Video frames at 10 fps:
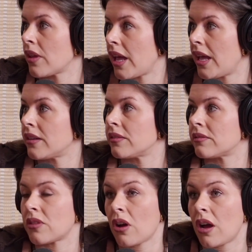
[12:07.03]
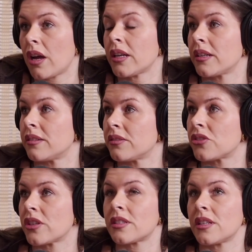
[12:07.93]
and God, and
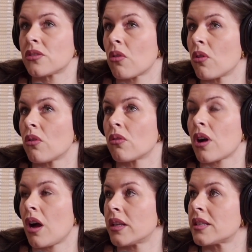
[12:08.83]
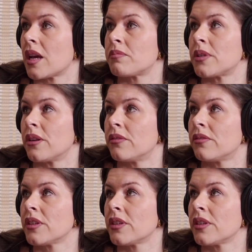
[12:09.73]
just this whole concept of,